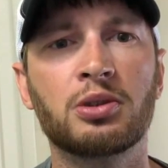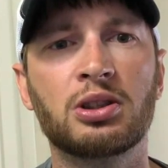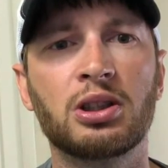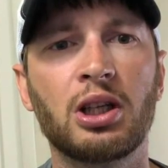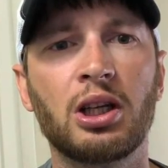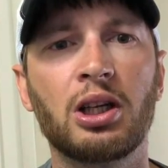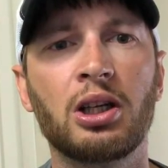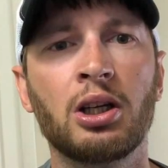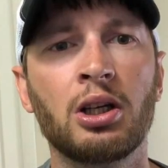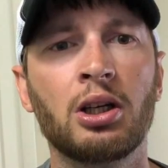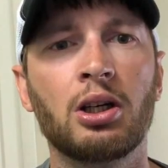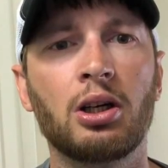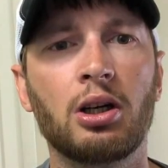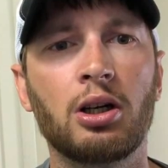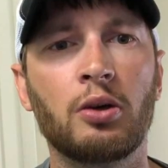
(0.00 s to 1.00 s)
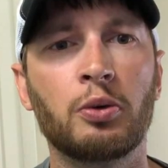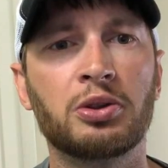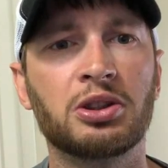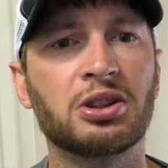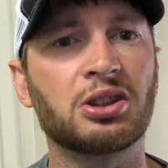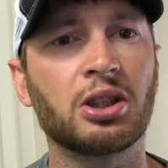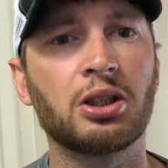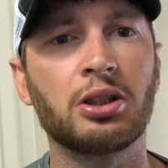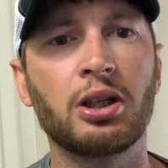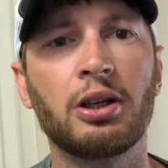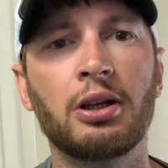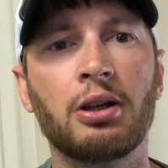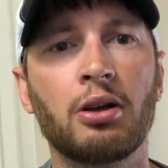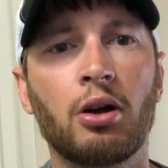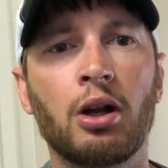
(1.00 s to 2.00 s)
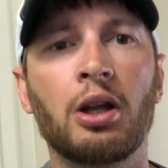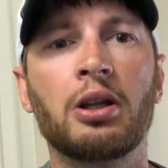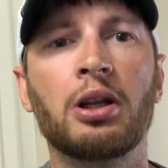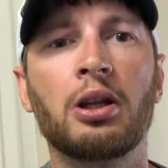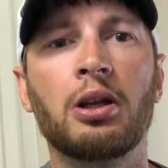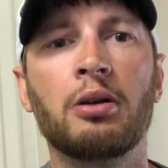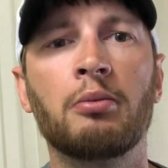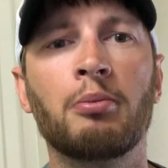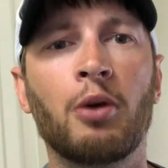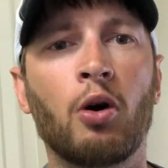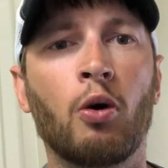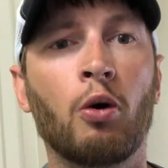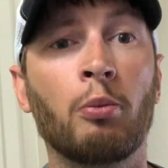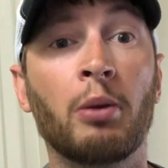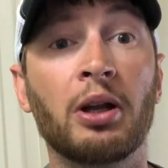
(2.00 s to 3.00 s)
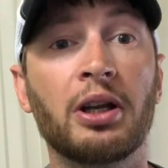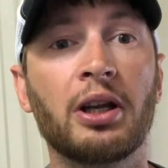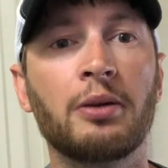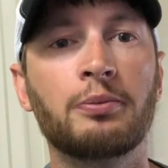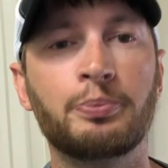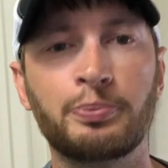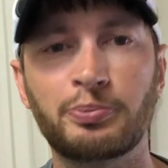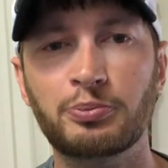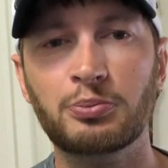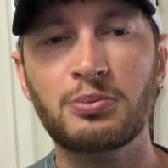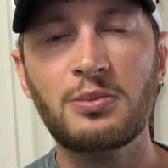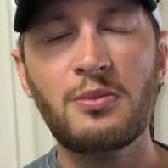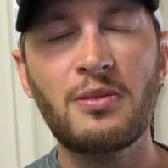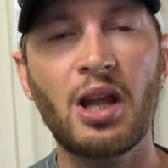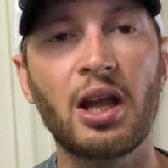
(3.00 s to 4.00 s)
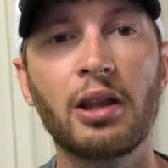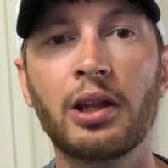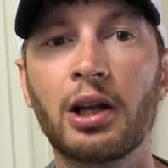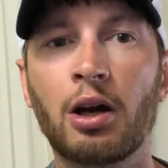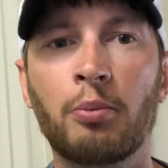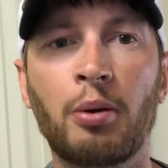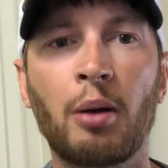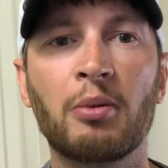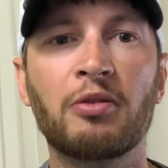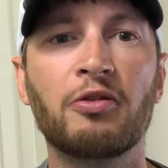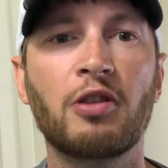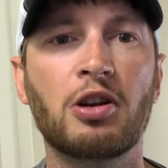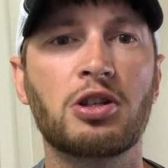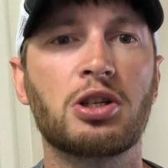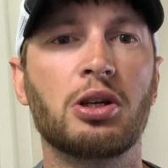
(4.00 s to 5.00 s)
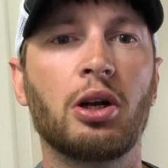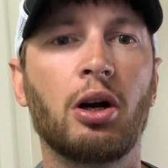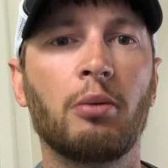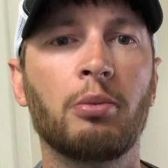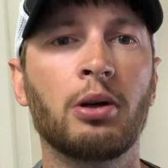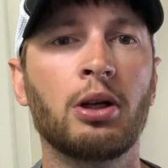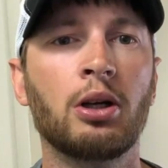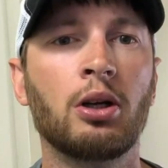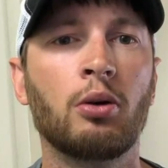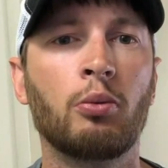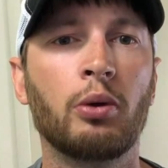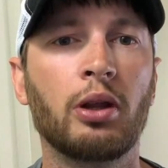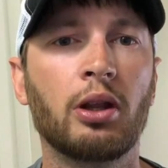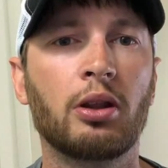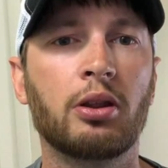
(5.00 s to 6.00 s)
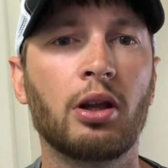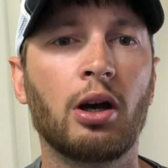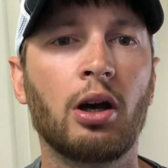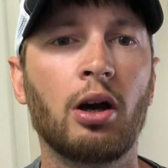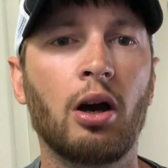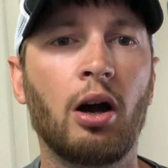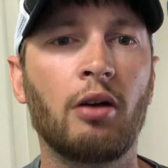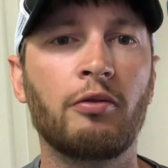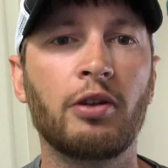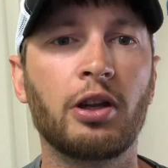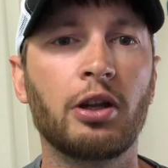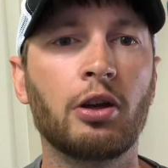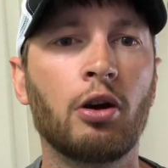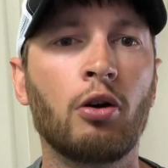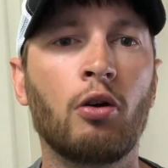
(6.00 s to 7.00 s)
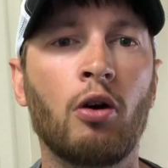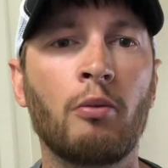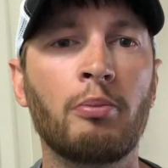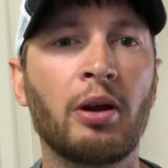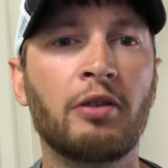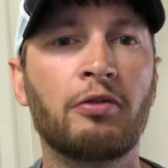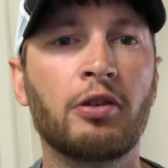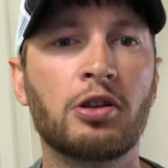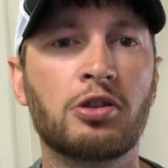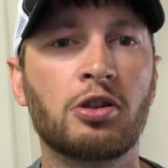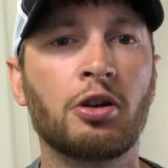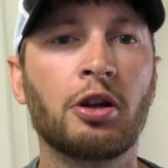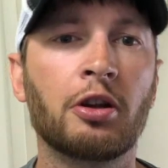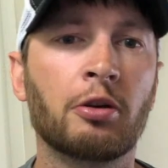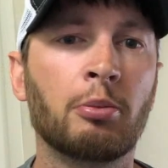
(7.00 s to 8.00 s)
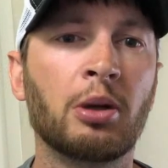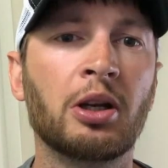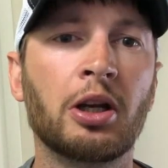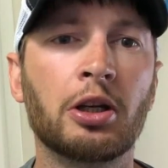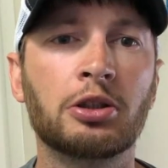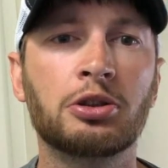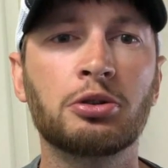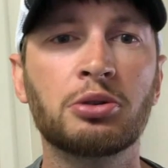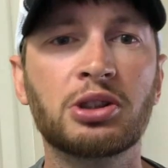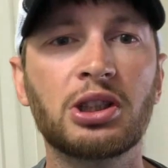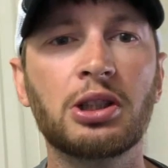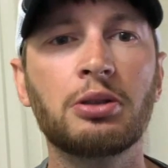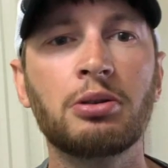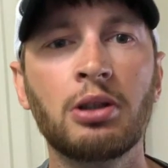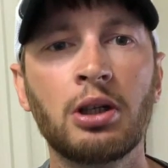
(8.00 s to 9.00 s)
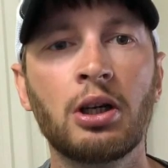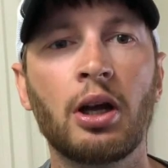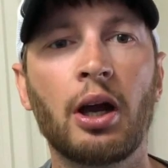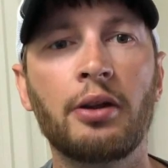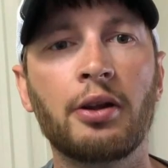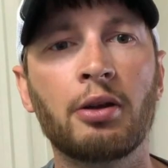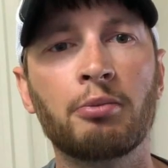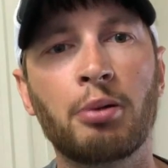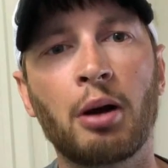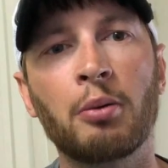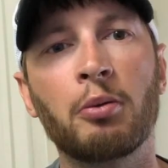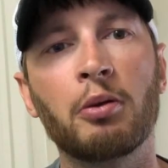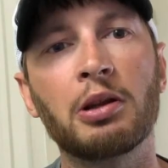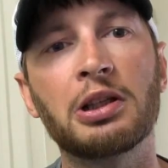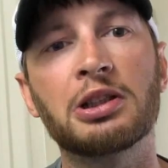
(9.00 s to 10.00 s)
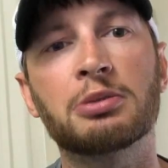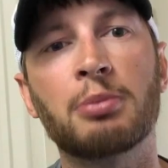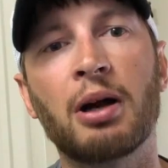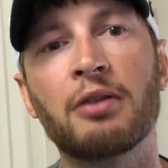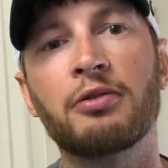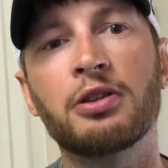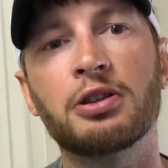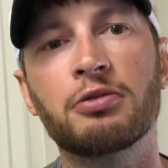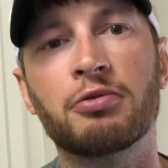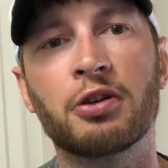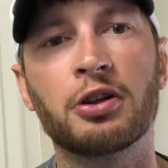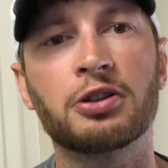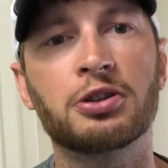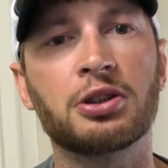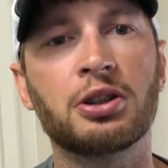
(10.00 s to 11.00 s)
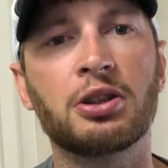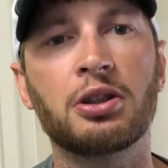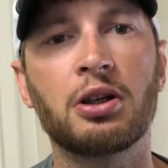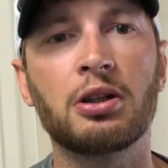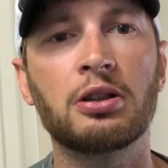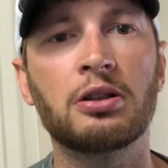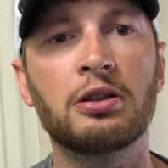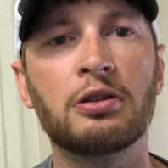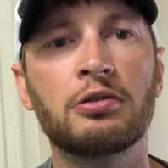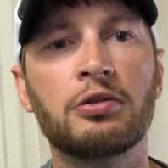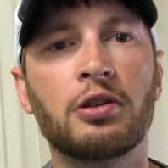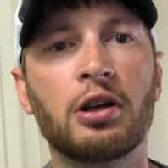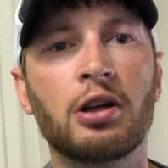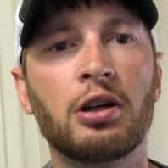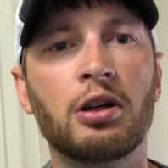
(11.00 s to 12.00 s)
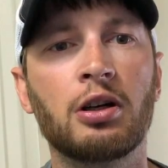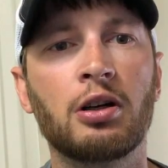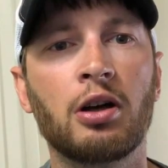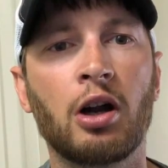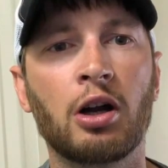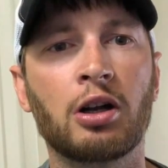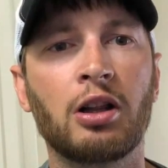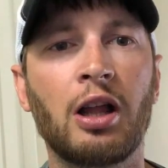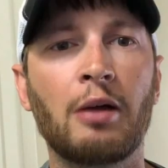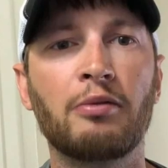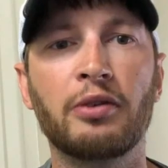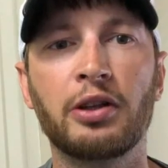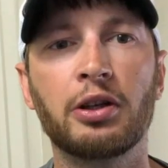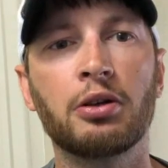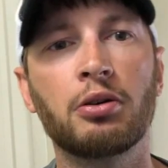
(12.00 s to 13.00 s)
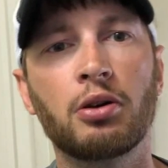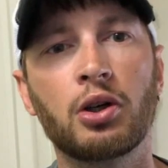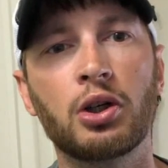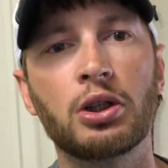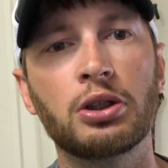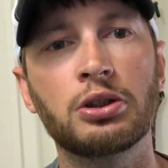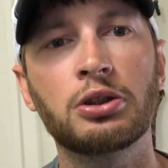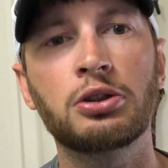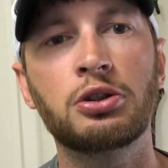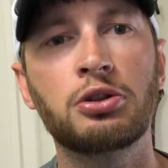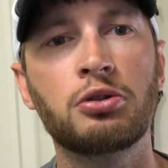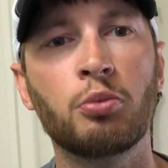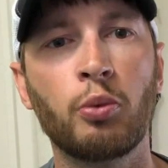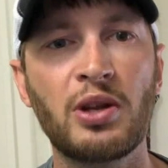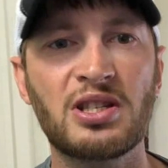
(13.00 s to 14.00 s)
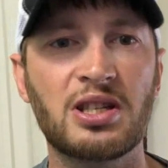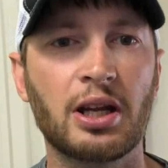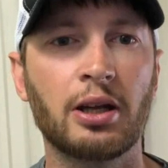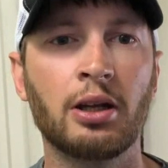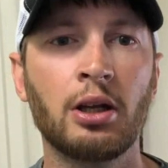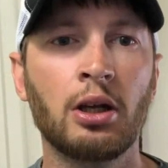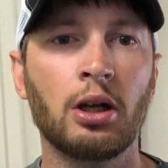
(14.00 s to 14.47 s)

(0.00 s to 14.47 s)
today, which is Sunday, and then or Monday, and then I'll probably finish it up with a video on bed fishing either Monday or Tuesday, and then probably release my version of our collab video on Wednesday.